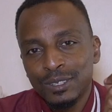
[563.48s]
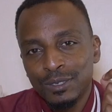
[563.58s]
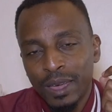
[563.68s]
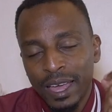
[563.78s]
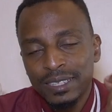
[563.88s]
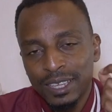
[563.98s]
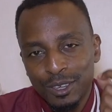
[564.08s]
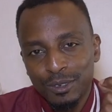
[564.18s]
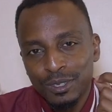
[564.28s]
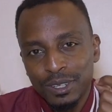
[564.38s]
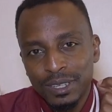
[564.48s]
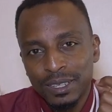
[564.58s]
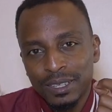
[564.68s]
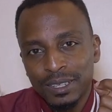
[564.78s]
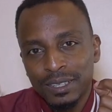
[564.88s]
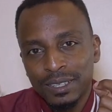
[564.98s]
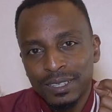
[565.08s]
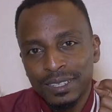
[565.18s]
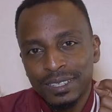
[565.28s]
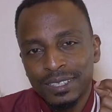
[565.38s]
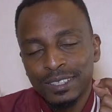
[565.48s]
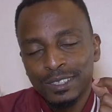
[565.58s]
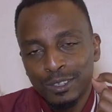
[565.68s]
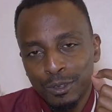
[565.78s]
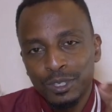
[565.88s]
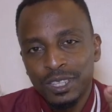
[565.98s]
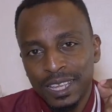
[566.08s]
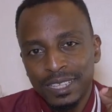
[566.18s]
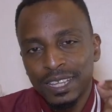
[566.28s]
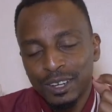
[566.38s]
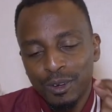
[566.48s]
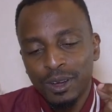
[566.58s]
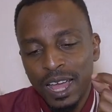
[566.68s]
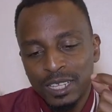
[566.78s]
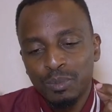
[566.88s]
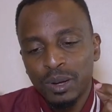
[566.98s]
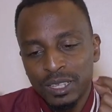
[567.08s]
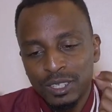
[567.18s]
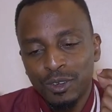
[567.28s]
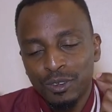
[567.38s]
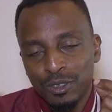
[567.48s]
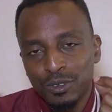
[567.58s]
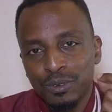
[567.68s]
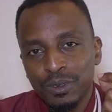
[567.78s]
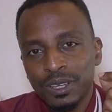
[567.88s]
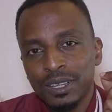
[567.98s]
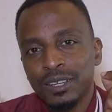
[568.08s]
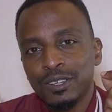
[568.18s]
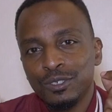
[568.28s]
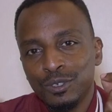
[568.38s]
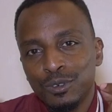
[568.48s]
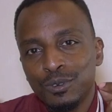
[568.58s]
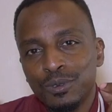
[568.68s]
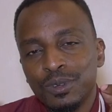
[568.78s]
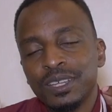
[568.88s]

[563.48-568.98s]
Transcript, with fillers: to execute those things that God has placed on you to do.